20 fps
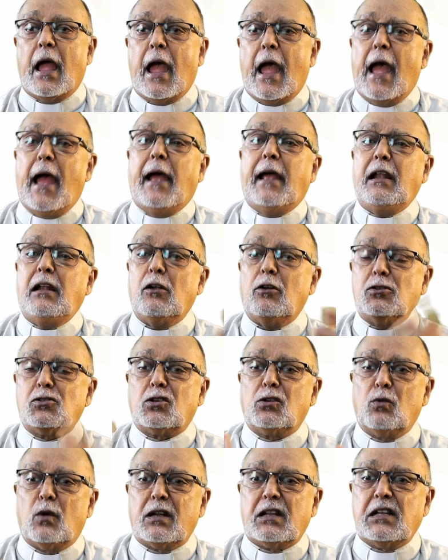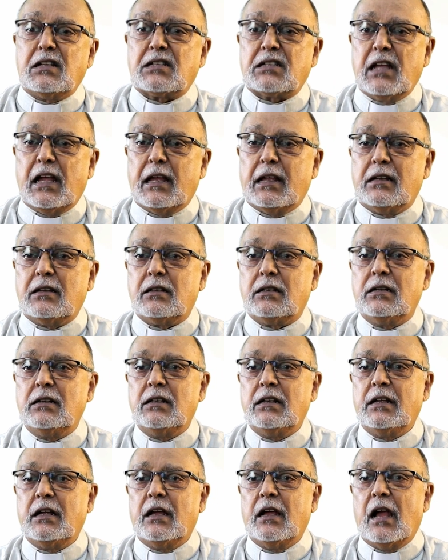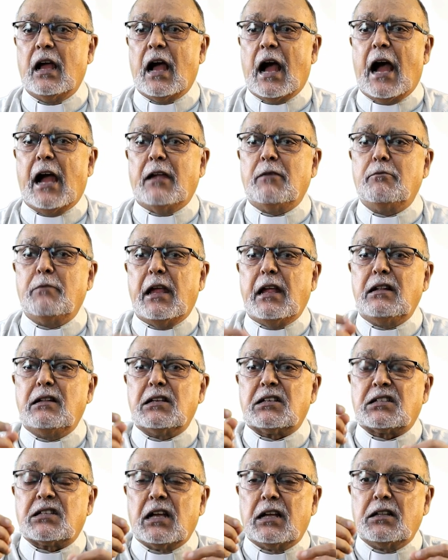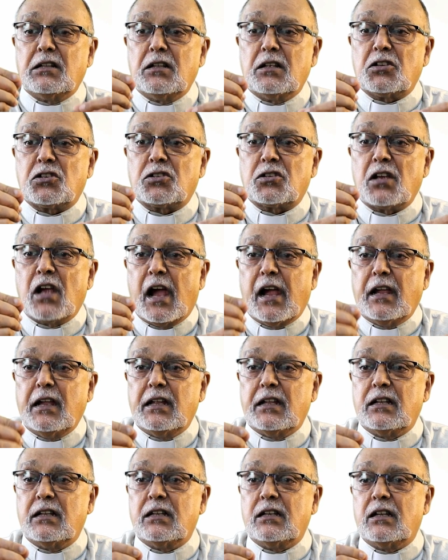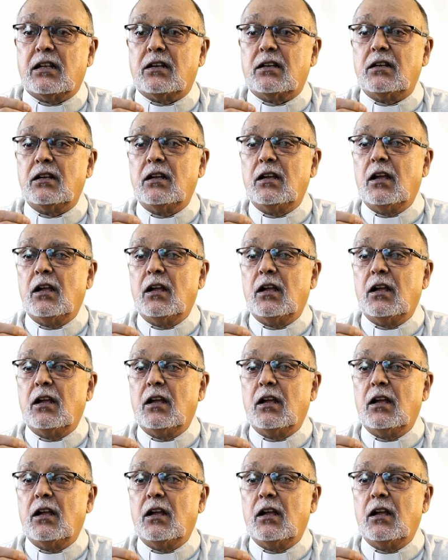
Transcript: And also what He said, "I make the sun shine